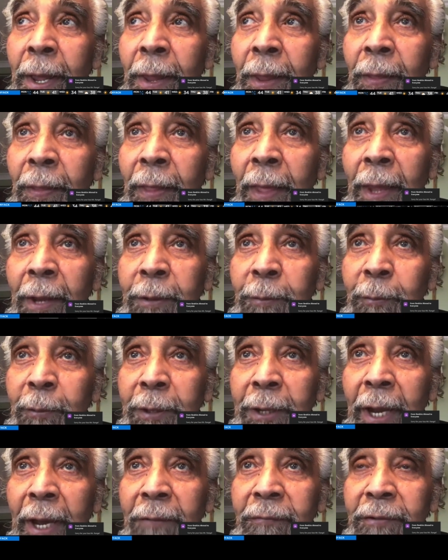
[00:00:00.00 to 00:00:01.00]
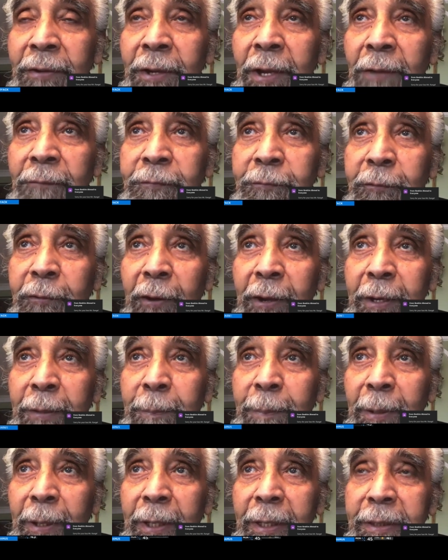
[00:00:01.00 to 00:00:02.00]
that it would have enough
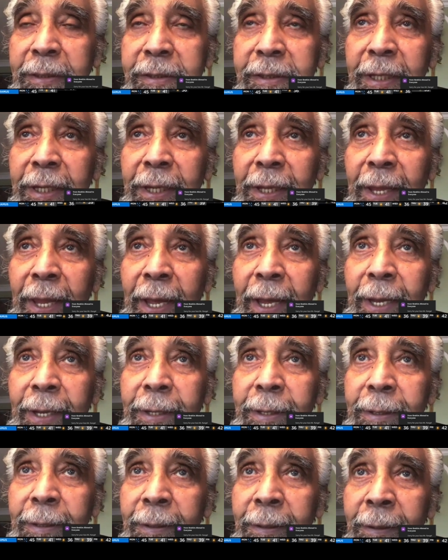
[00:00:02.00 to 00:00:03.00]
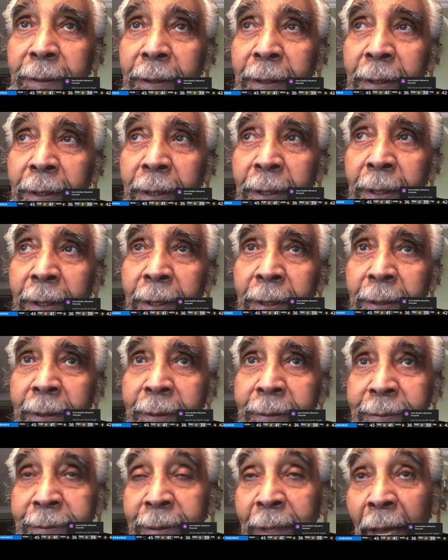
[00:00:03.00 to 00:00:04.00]
credibility that
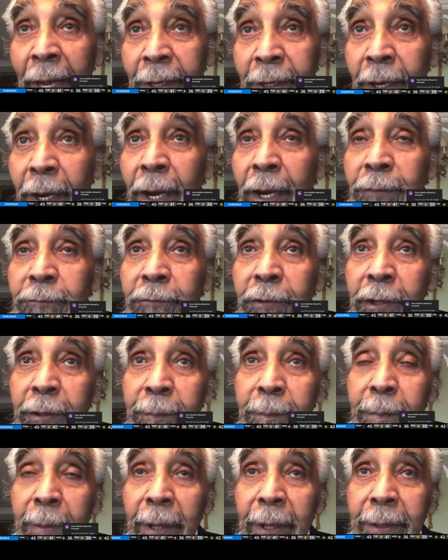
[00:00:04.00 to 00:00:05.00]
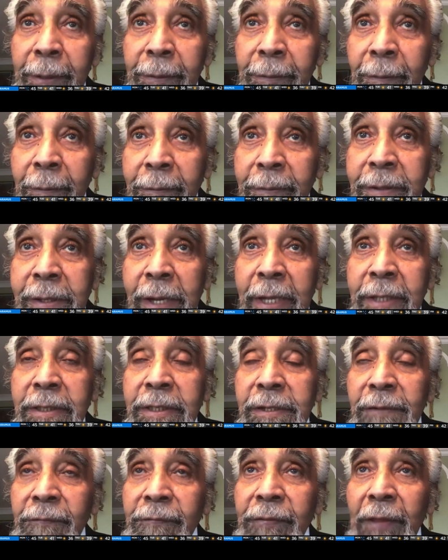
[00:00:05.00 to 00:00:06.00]
not a hundred, but
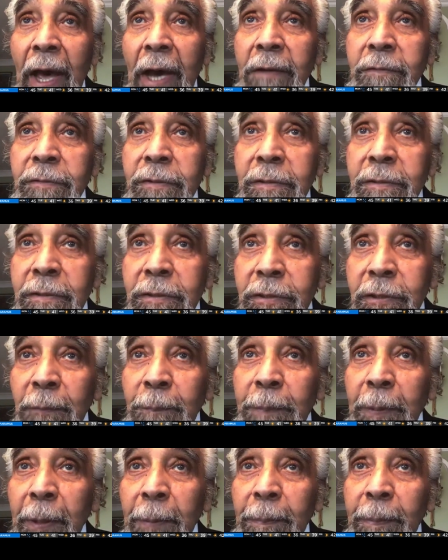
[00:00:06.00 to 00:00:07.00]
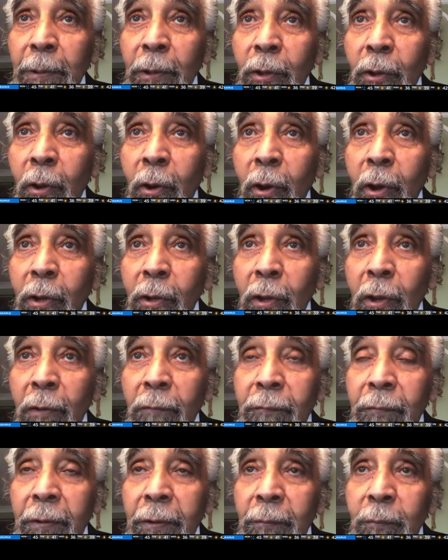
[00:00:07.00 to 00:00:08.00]
tens of thousands of people all
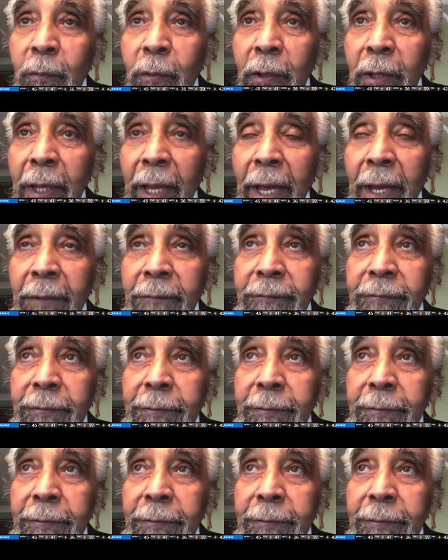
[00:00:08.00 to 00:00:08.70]
over will have